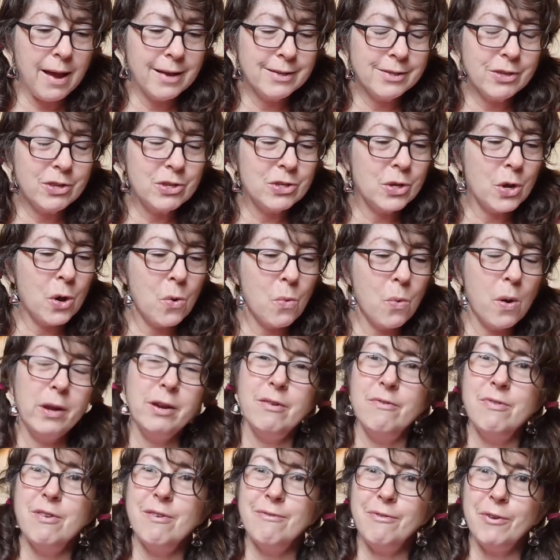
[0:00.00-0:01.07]
And so
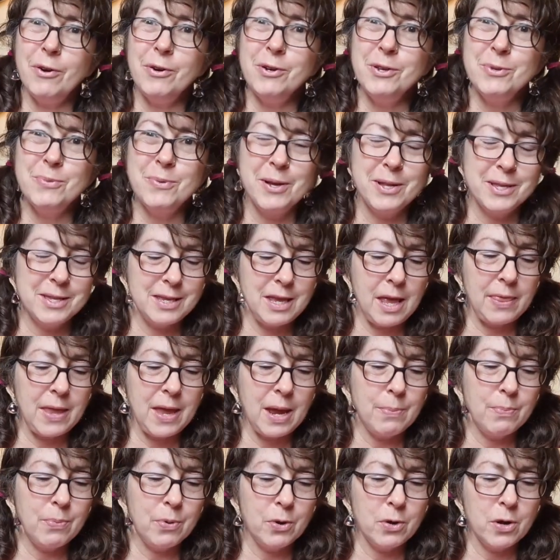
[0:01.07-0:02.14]
one of the first ones that
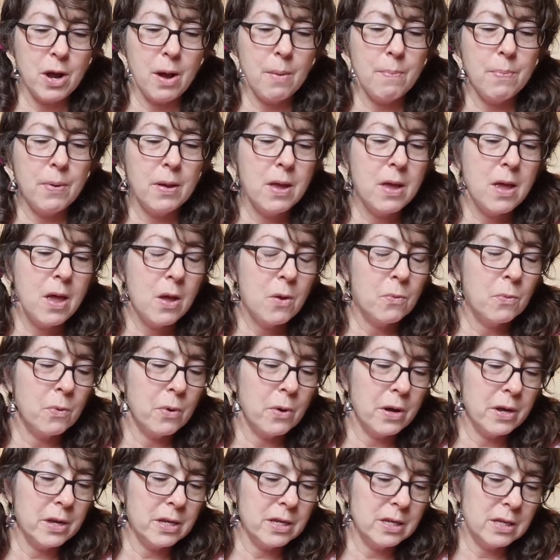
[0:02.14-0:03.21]
they put up
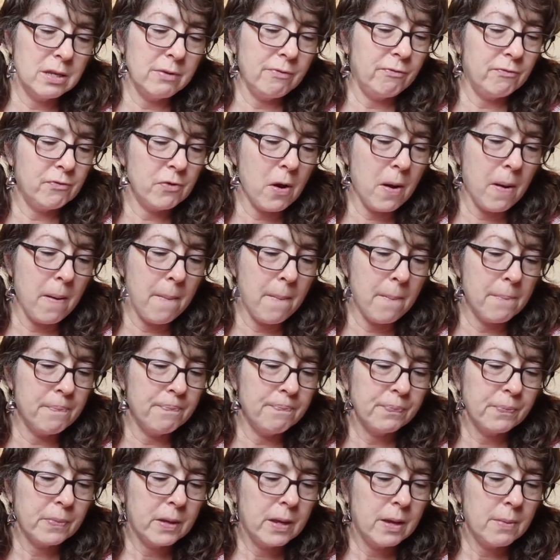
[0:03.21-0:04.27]
was
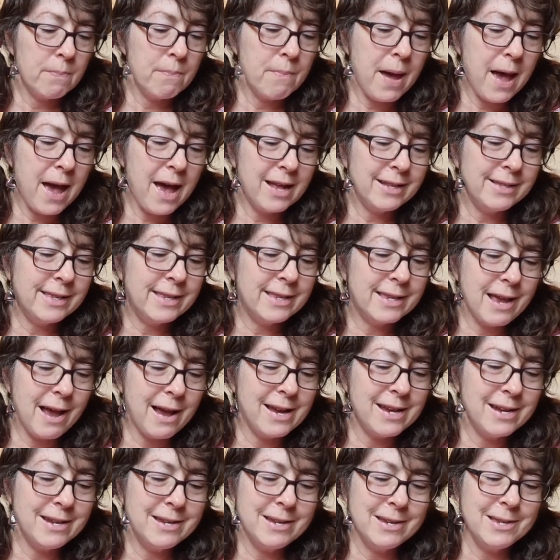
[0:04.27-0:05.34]
from Mad
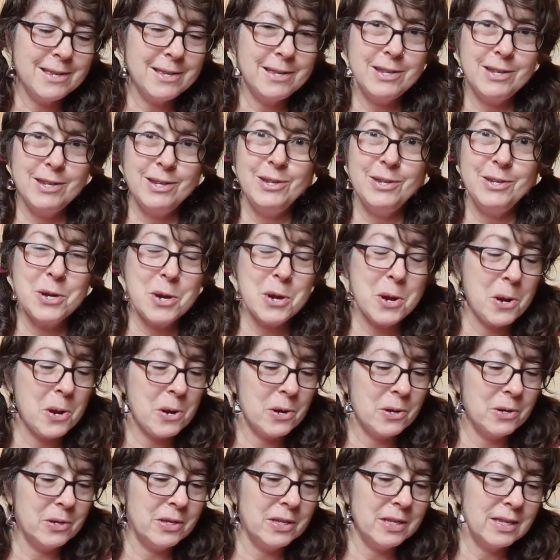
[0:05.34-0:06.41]
Scientist
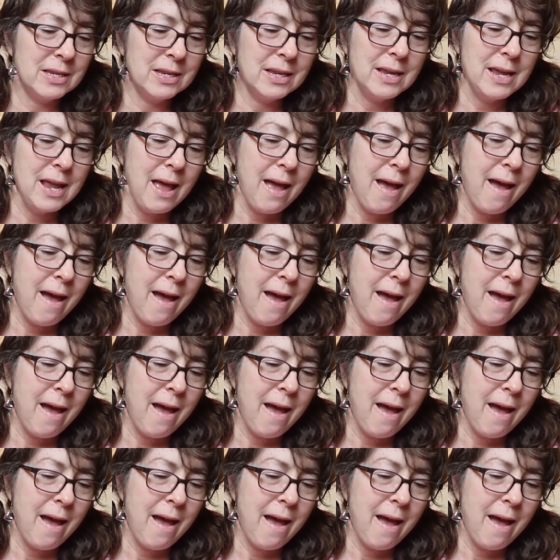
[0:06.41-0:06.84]
Yarns,